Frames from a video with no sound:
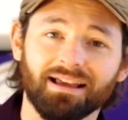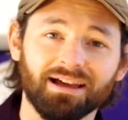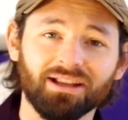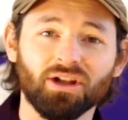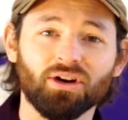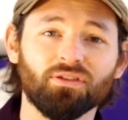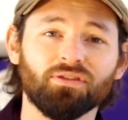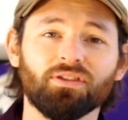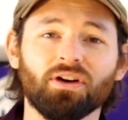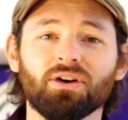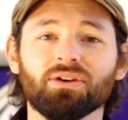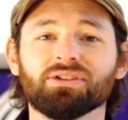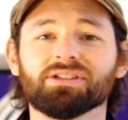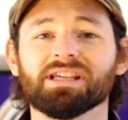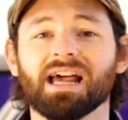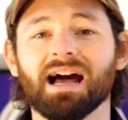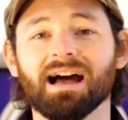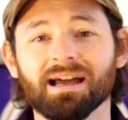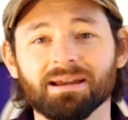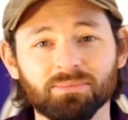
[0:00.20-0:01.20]
Hello
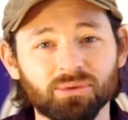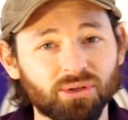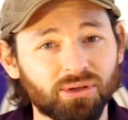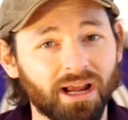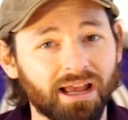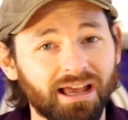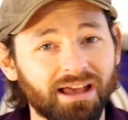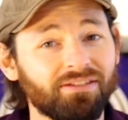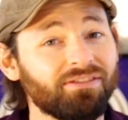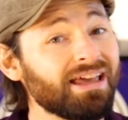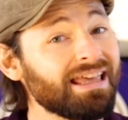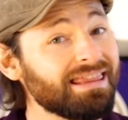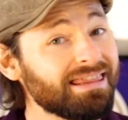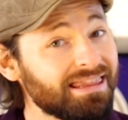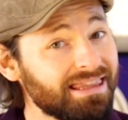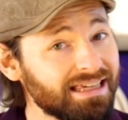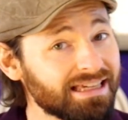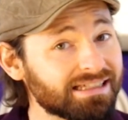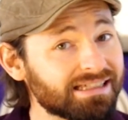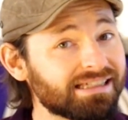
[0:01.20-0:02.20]
folks, I'm Trav
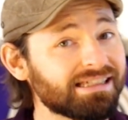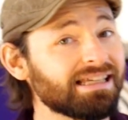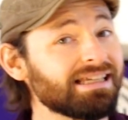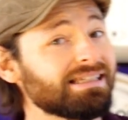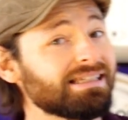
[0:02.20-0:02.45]
and this